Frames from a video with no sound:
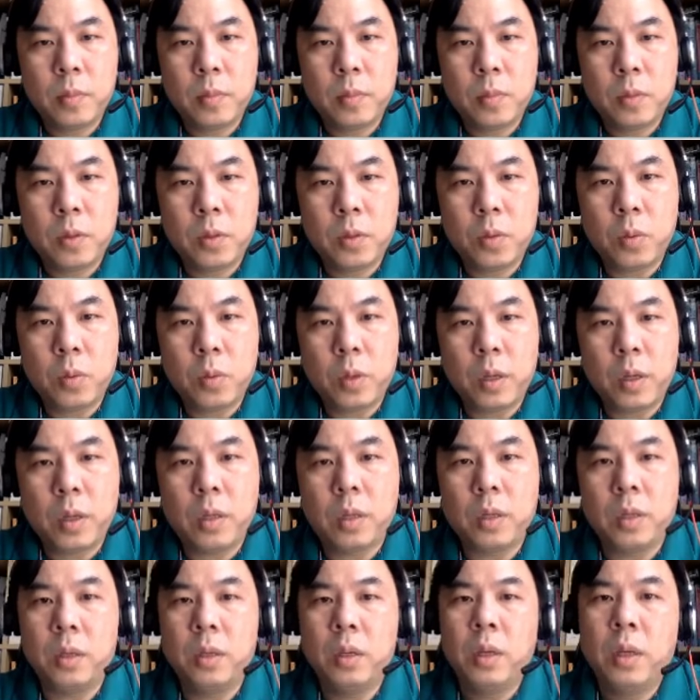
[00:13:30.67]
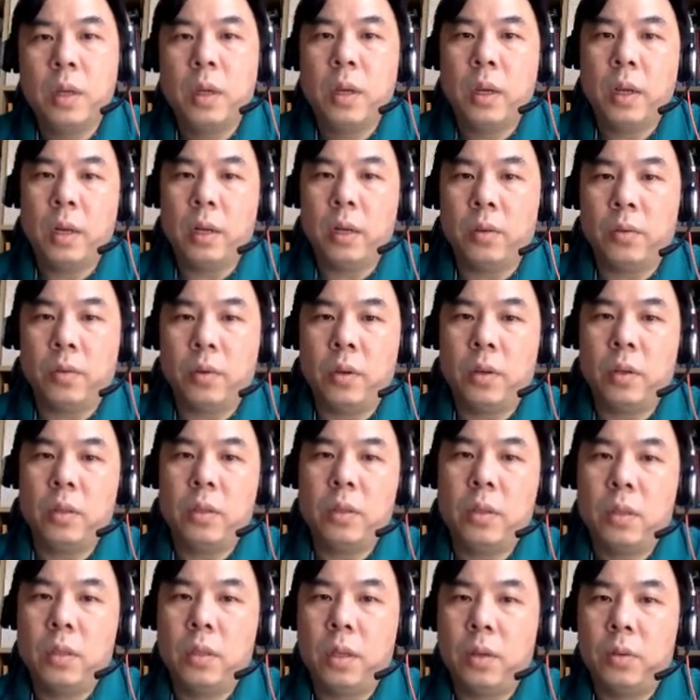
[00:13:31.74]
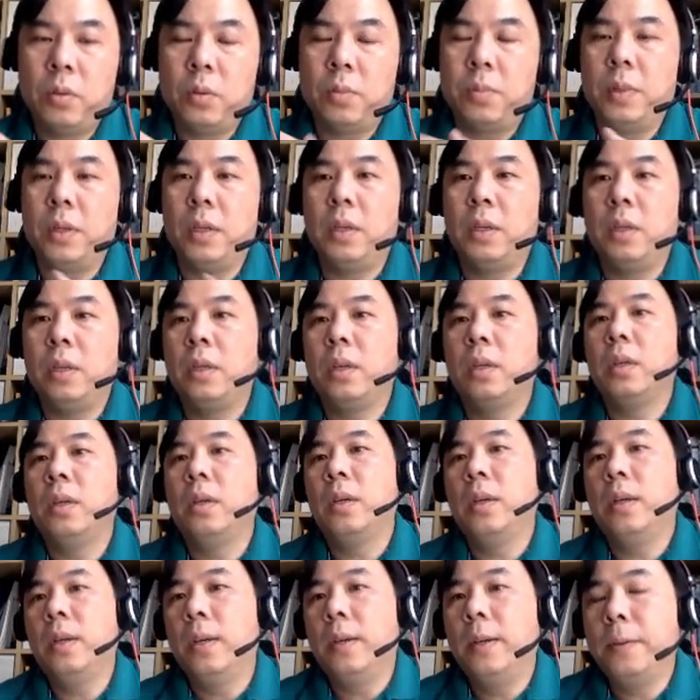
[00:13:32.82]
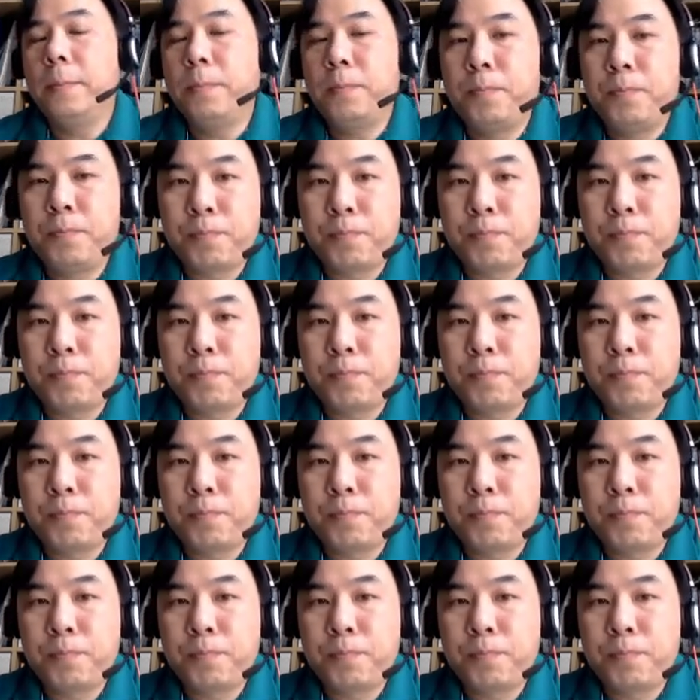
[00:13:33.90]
square here. And then, of course, that will be gone,